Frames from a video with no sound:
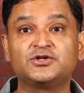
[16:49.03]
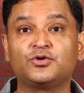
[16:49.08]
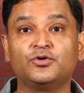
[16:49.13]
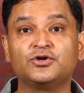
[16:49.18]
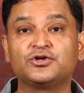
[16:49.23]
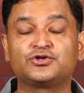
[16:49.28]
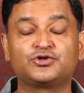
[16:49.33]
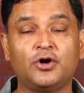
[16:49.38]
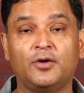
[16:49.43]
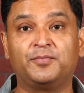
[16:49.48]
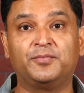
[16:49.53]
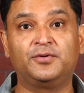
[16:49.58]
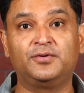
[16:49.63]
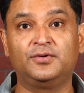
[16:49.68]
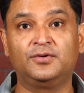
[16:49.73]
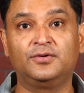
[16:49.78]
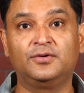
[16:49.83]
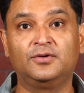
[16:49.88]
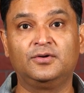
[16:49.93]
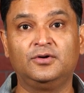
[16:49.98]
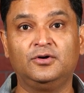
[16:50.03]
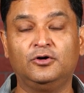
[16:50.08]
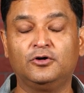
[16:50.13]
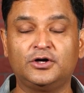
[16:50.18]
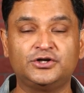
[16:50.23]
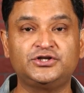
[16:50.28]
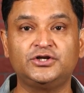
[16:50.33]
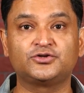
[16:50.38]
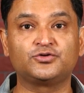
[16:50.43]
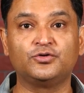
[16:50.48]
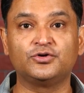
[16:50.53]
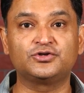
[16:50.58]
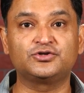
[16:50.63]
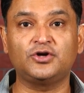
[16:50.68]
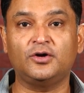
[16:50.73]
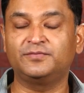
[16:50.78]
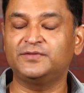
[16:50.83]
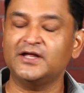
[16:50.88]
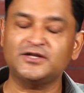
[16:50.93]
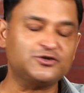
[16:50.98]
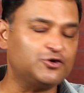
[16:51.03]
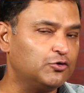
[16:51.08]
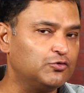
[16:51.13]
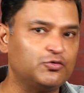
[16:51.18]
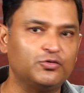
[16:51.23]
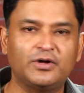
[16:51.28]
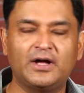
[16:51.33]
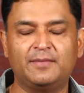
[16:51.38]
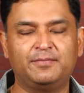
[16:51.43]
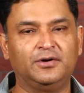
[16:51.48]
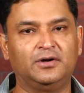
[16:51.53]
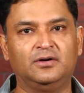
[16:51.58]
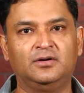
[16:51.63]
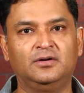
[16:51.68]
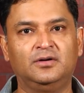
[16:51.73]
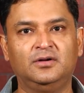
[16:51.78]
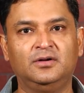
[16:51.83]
is going to stop or Russia is going to stop, that's not going to happen.